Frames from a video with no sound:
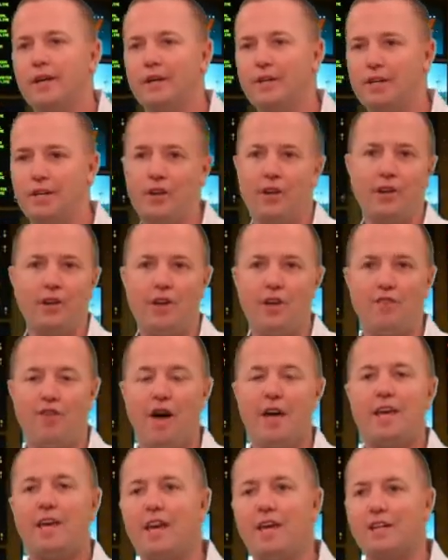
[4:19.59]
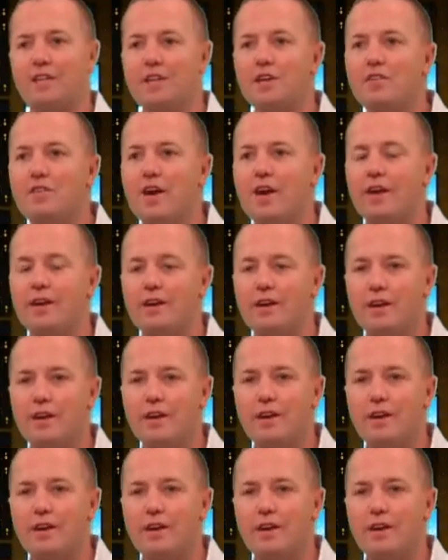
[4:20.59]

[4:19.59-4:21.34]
if I can't give a